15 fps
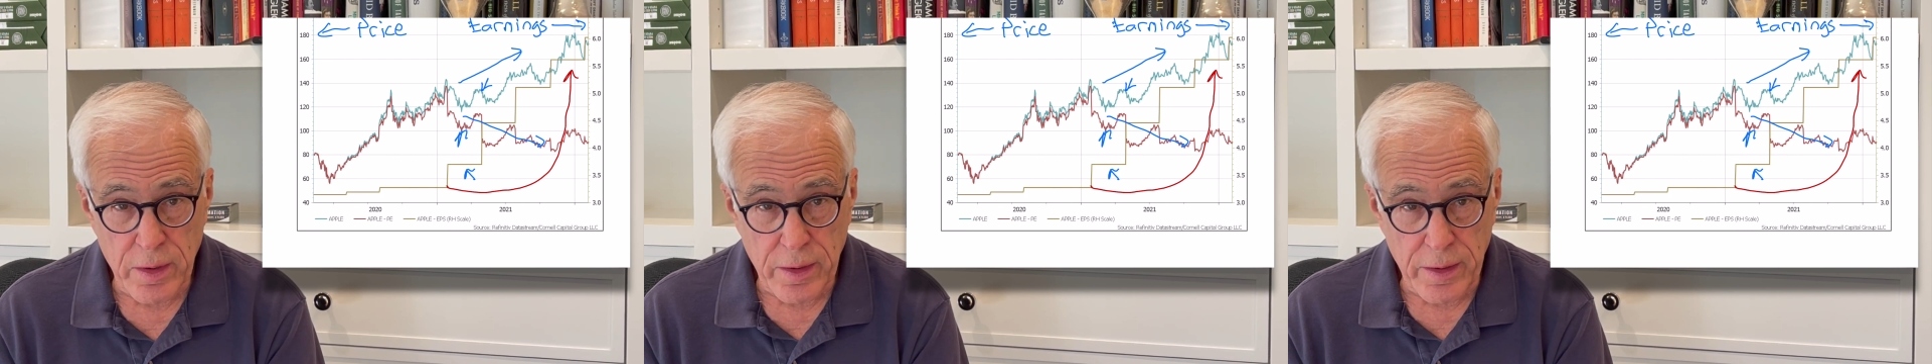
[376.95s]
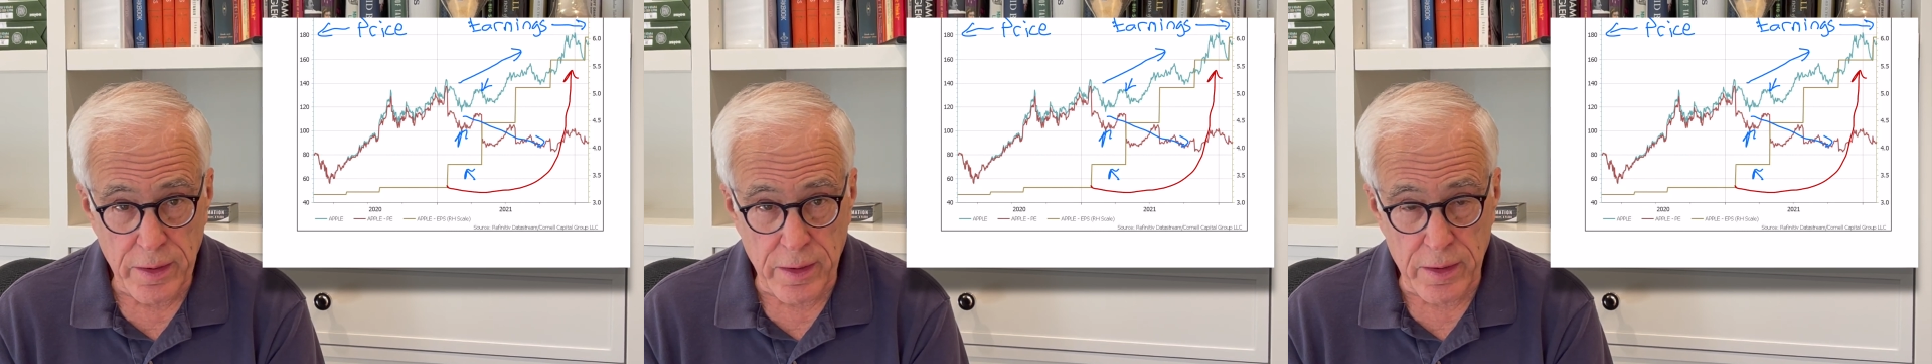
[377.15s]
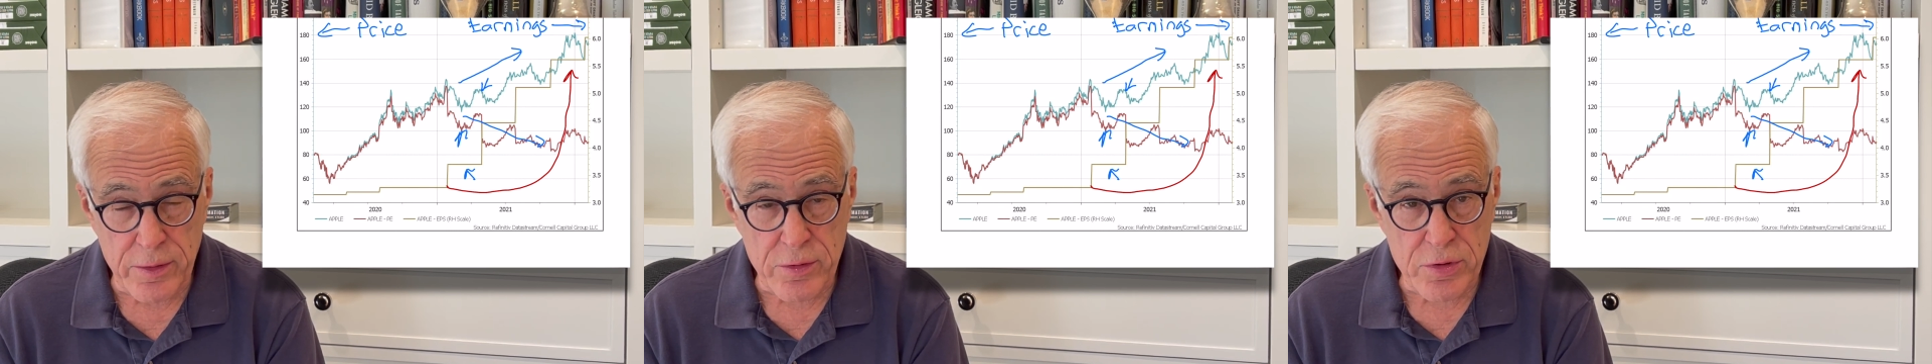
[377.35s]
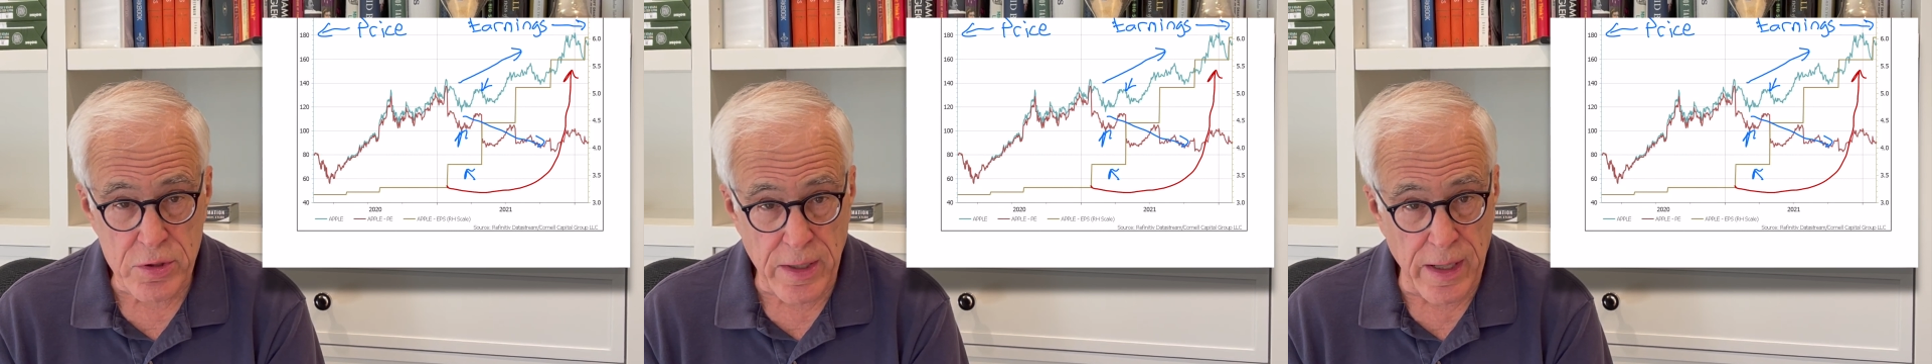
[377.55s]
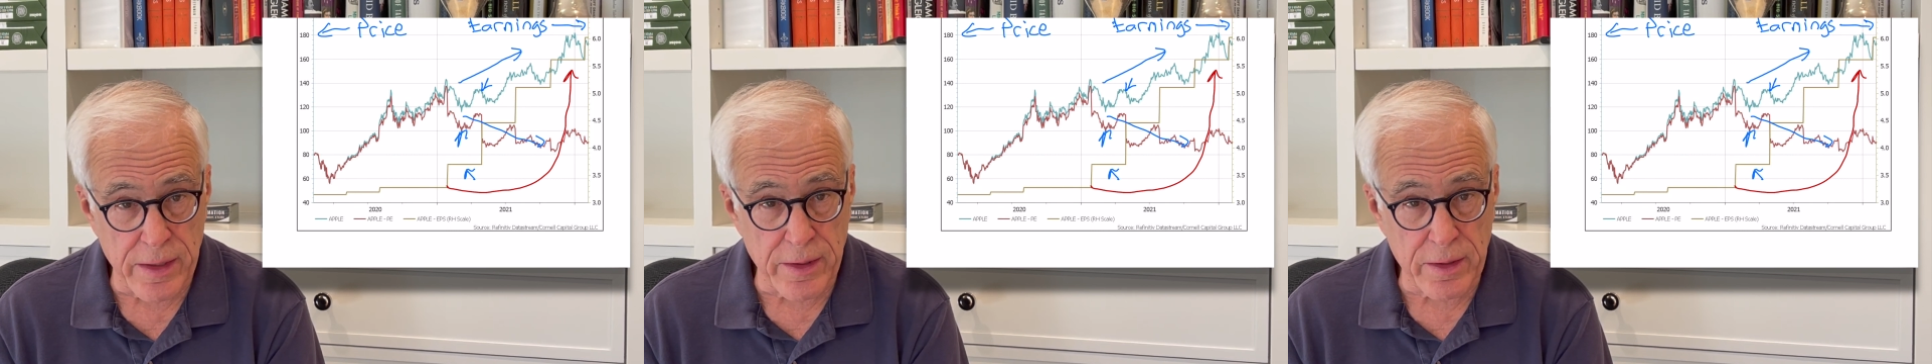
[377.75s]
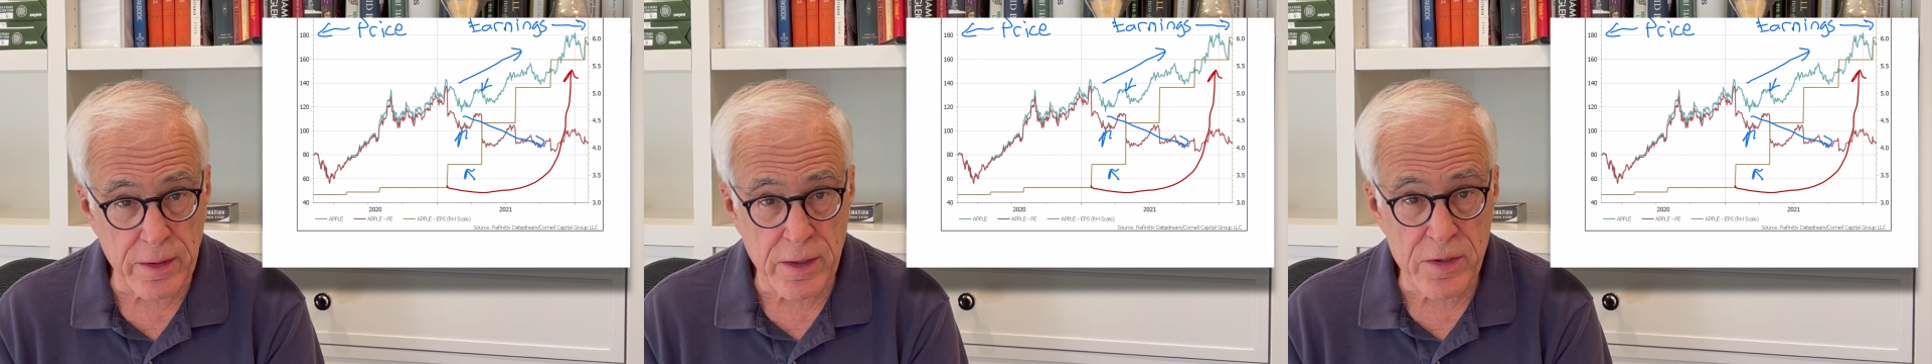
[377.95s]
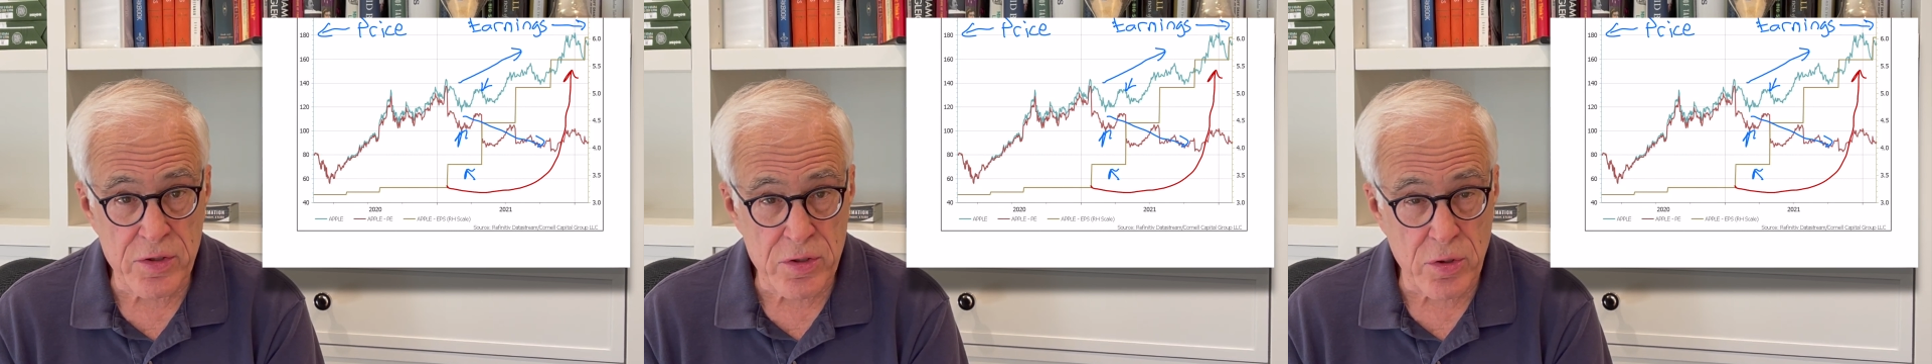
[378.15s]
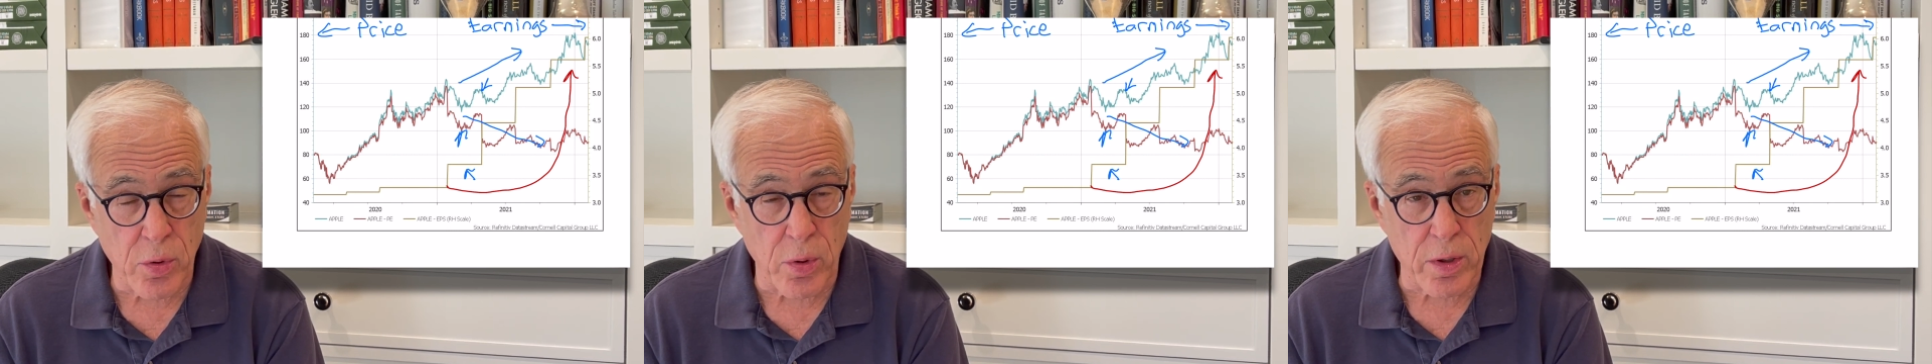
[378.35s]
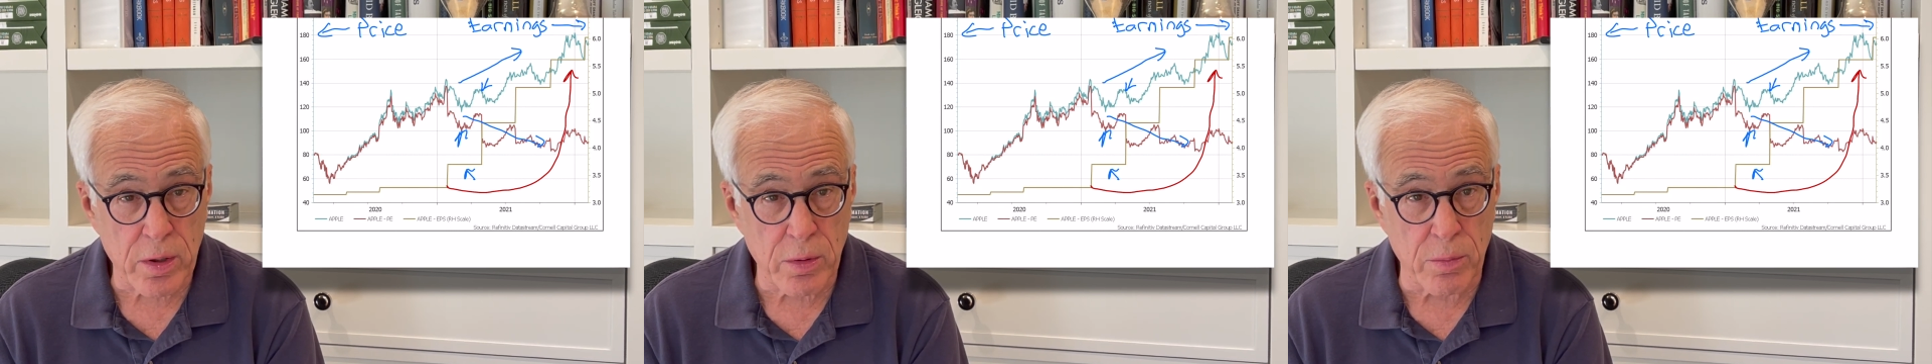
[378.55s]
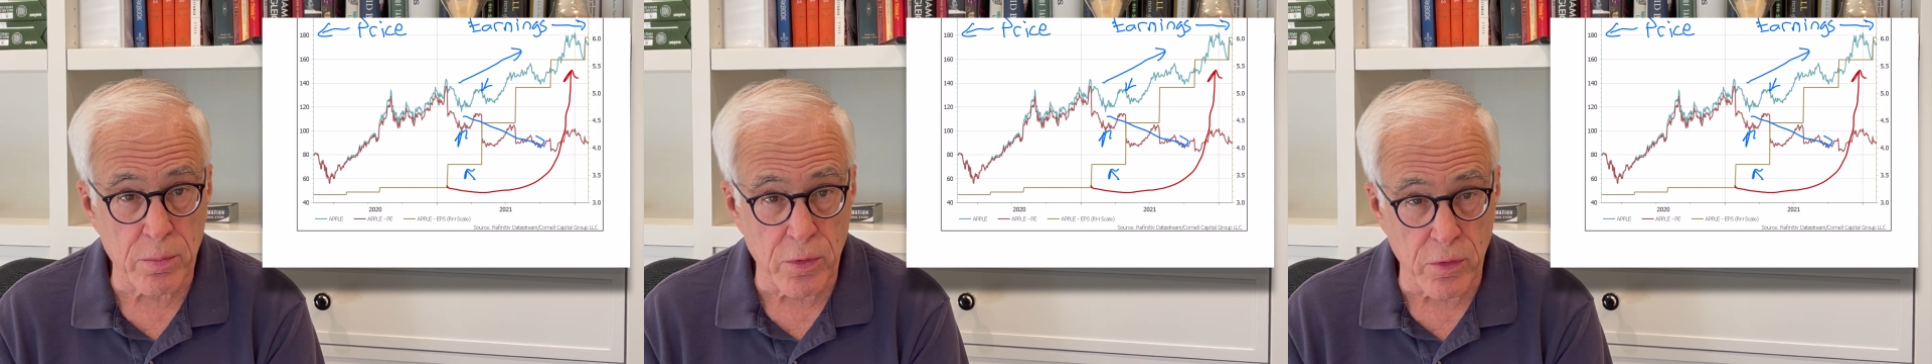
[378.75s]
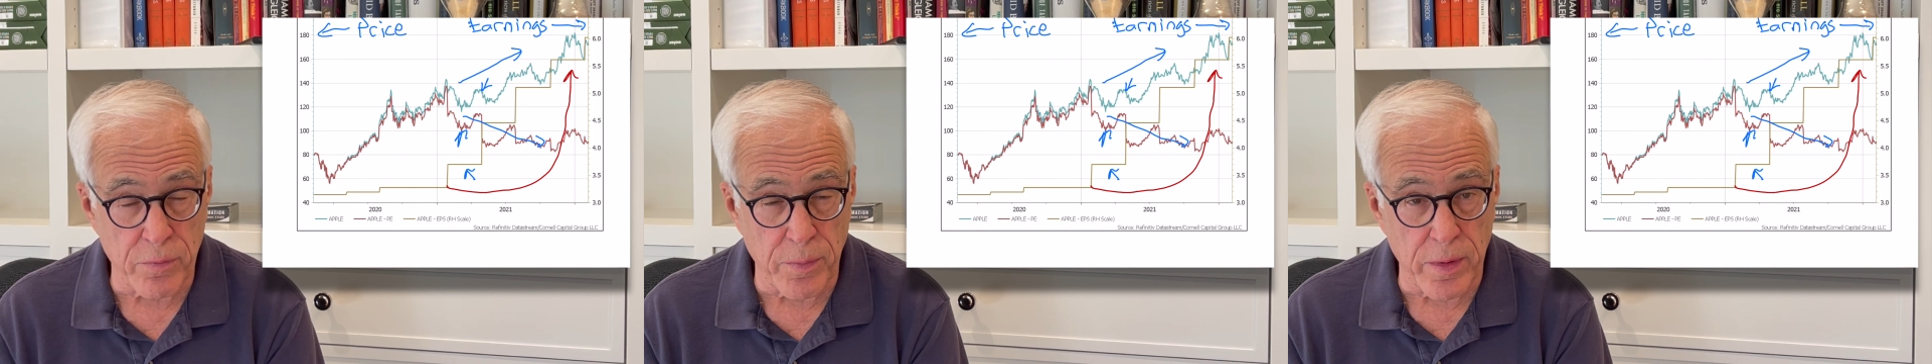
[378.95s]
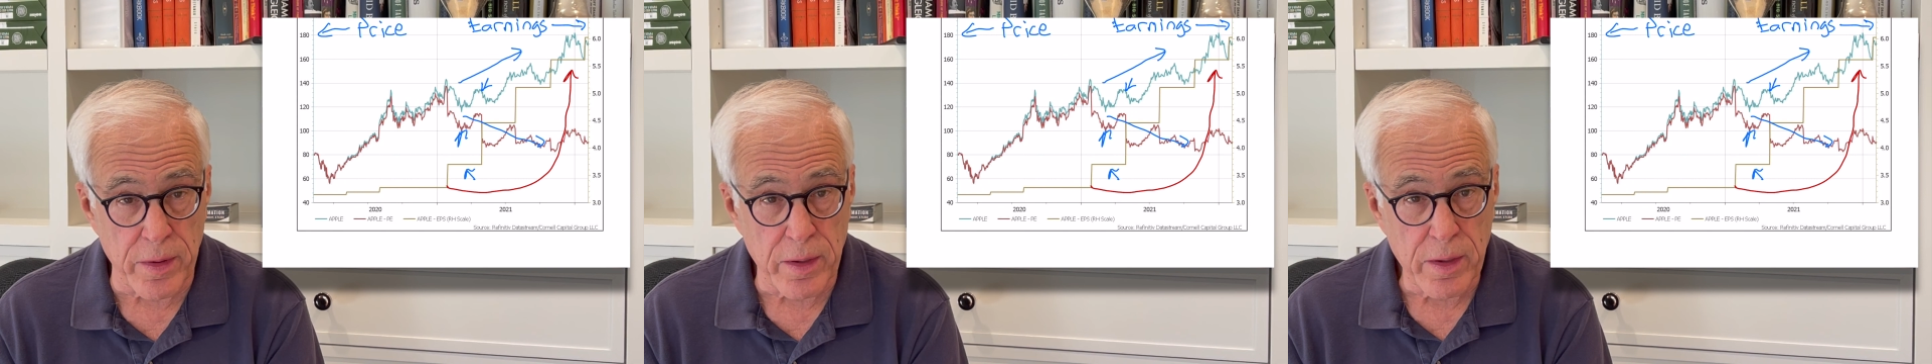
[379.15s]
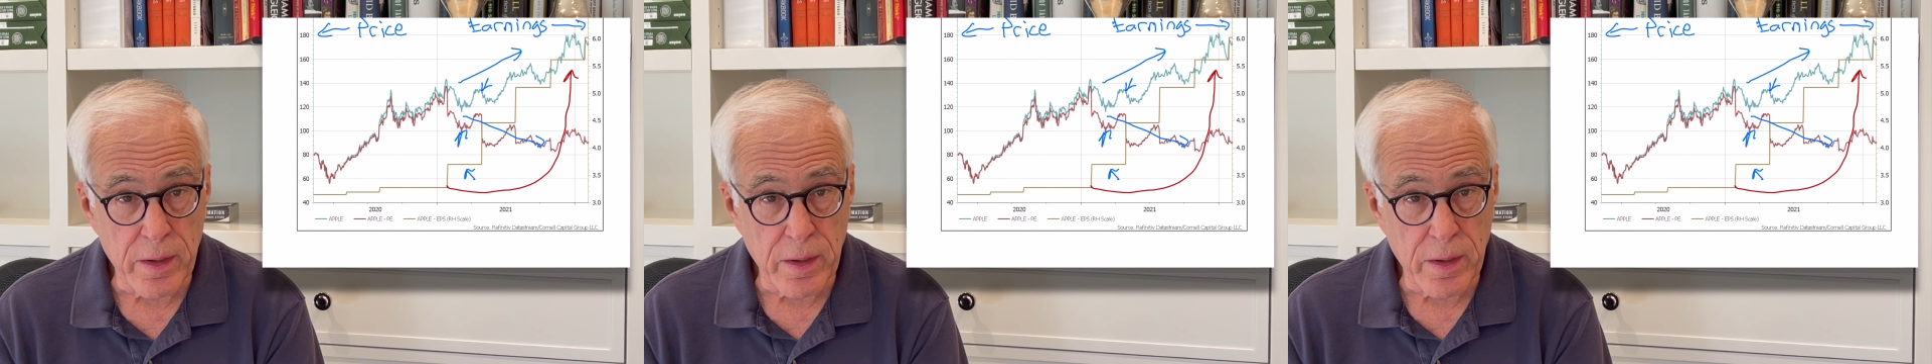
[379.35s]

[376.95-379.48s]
in understanding the historical movement